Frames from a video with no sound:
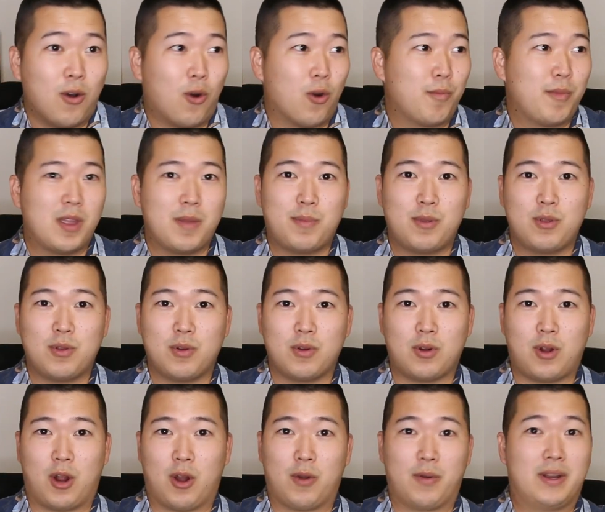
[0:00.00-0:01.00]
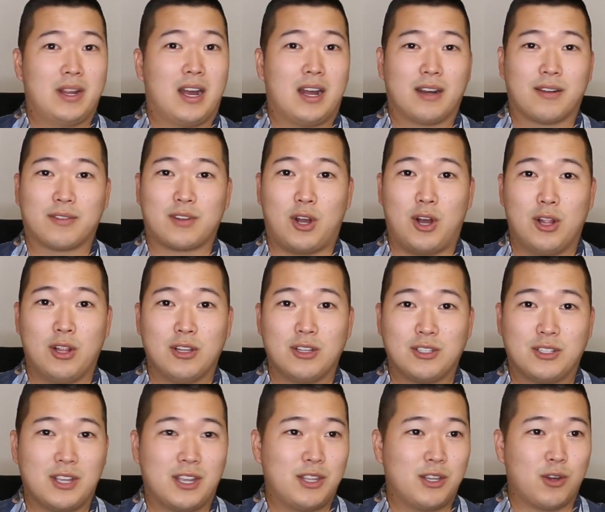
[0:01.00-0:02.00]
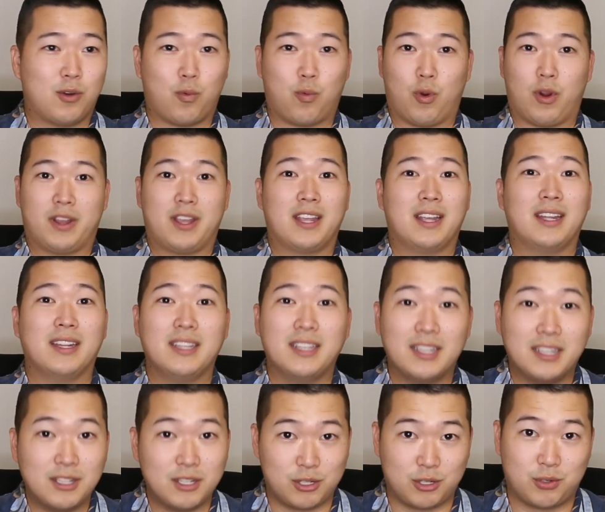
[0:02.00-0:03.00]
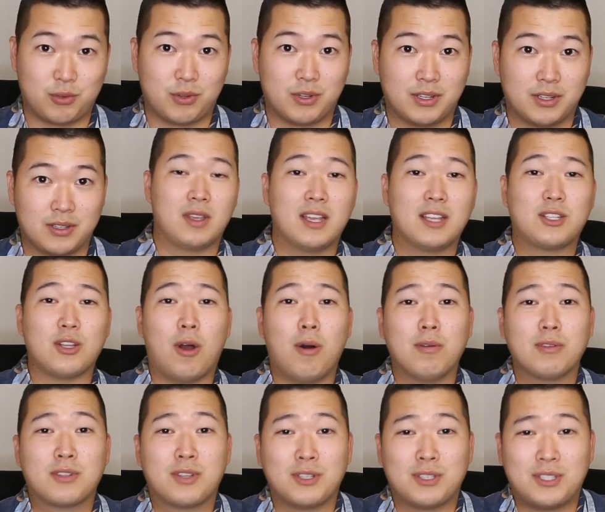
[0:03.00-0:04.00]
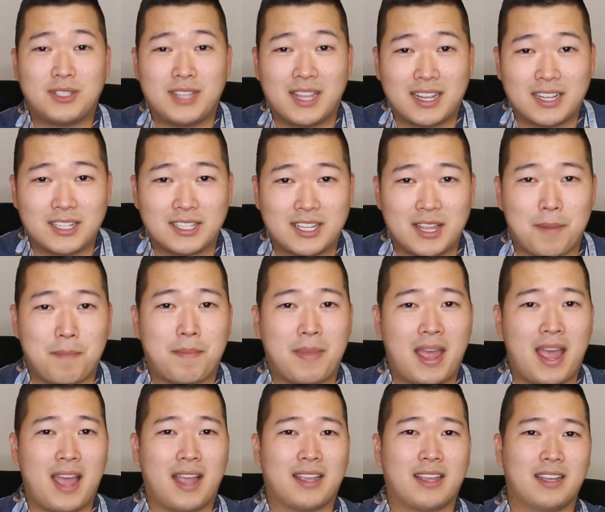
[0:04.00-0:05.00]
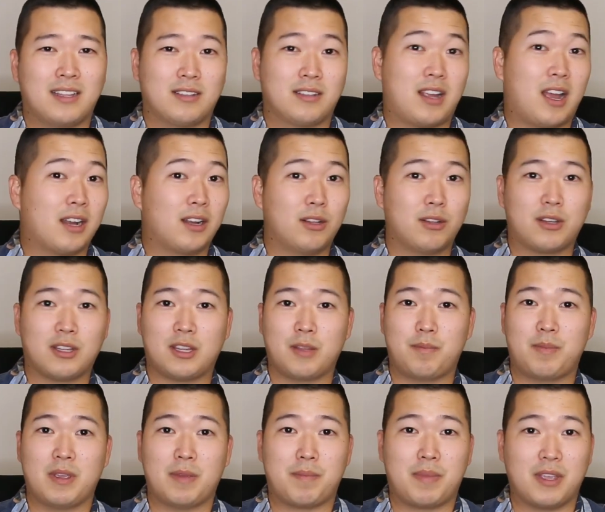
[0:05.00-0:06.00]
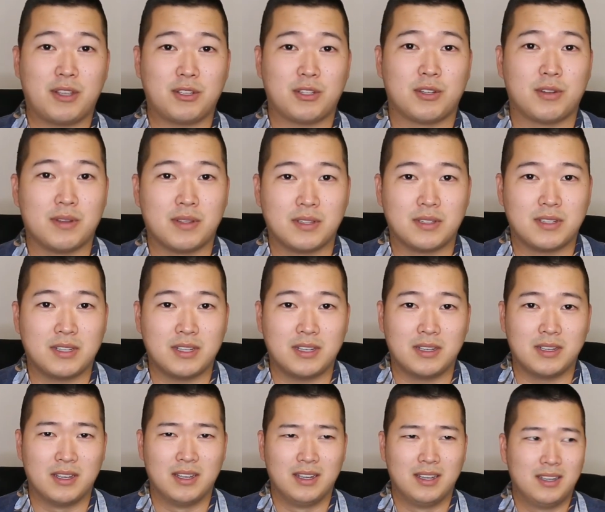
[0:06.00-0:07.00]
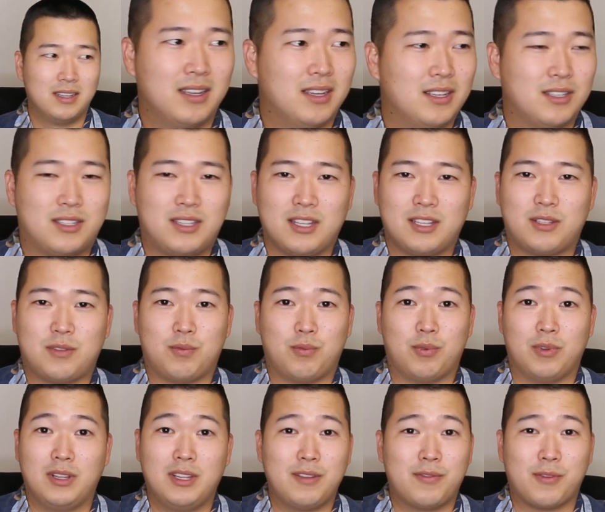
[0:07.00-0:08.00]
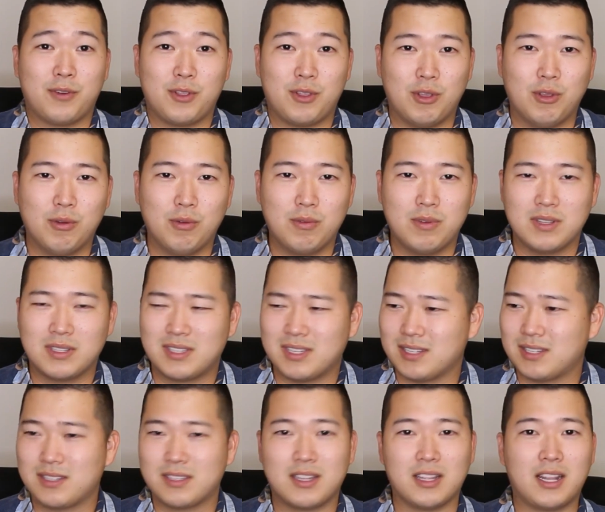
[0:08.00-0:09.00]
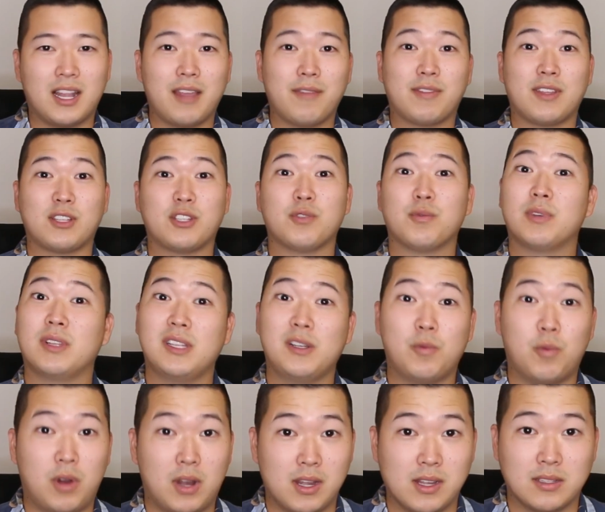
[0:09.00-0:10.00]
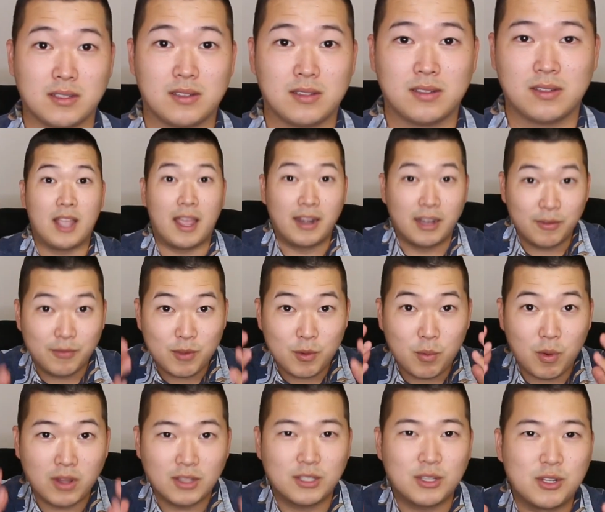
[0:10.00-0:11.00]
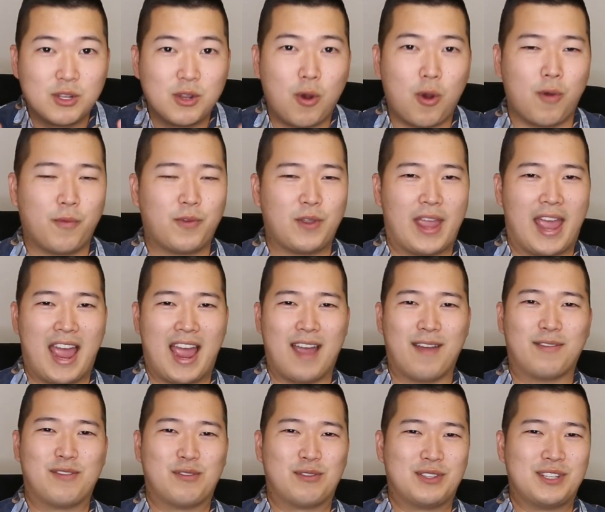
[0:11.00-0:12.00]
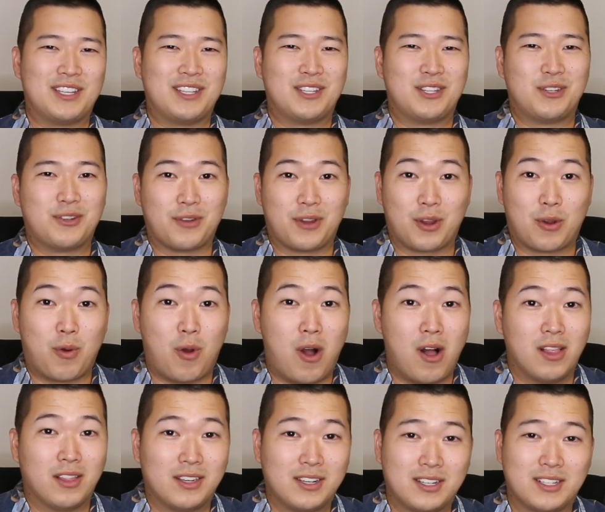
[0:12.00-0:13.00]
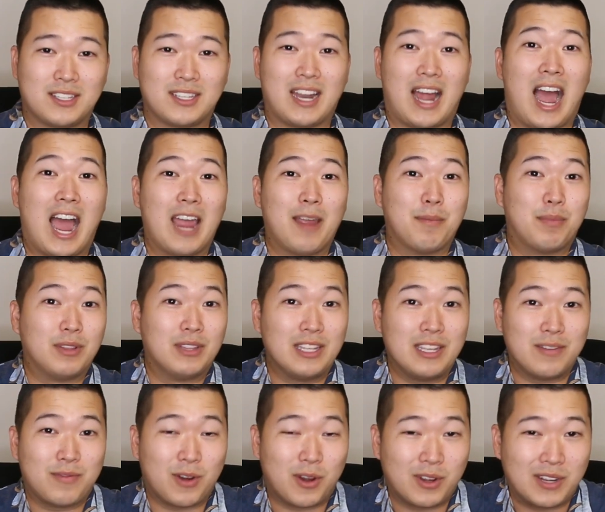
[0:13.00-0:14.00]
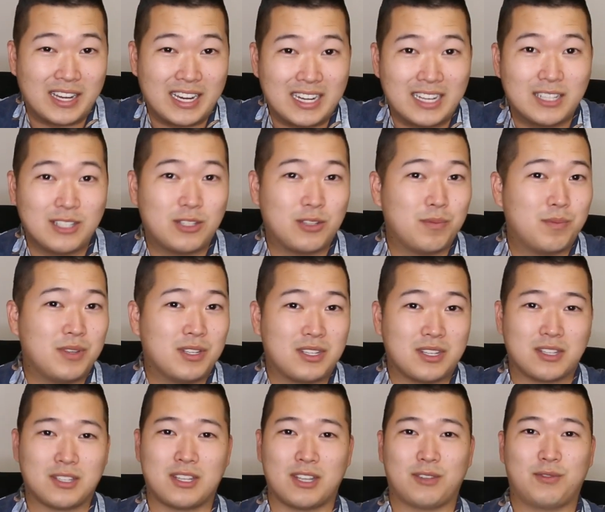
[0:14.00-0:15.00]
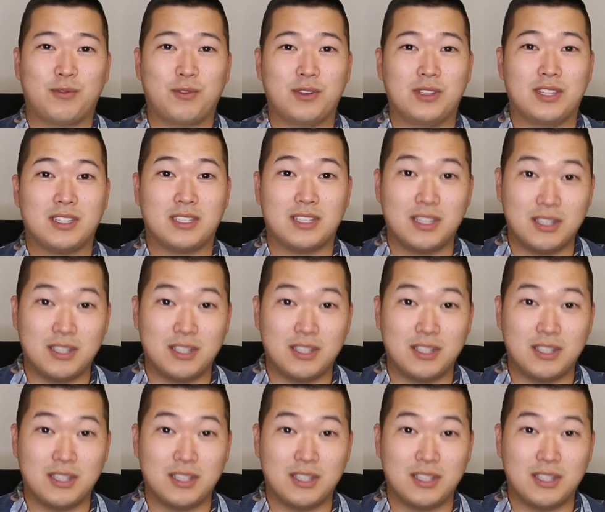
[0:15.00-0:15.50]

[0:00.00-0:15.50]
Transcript: or maybe you're already out of college and you're working in the industry. It's always good to take a step back and kind of look at the big picture and see, is this really for you? Is this the life that you really want? And if you want to know if you have those engineering qualities that I believe are needed to be successful in this